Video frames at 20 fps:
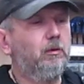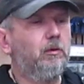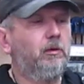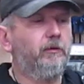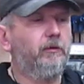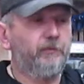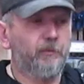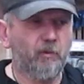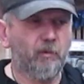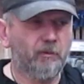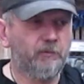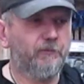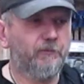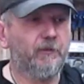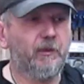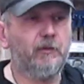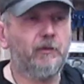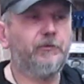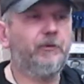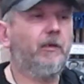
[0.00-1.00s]
If you own a
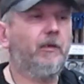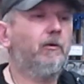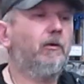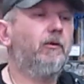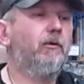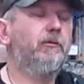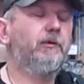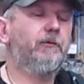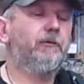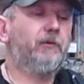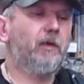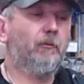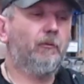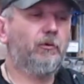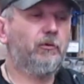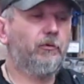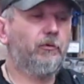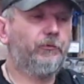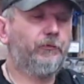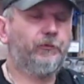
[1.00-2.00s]
Varadero and you've come
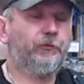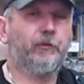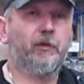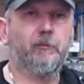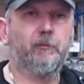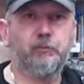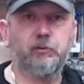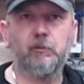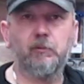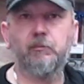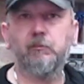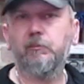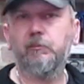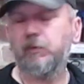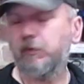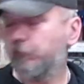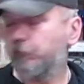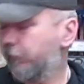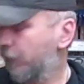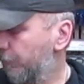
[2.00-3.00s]
across the same problem,
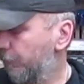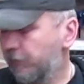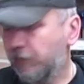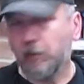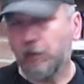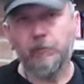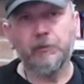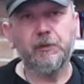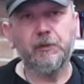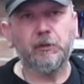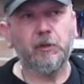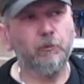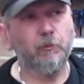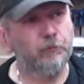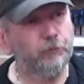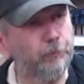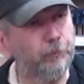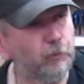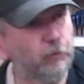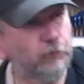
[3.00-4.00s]
please let me know in the
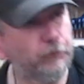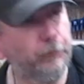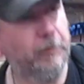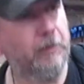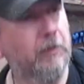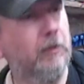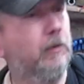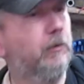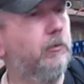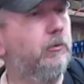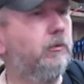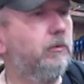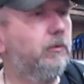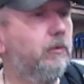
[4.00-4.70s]
comments box below,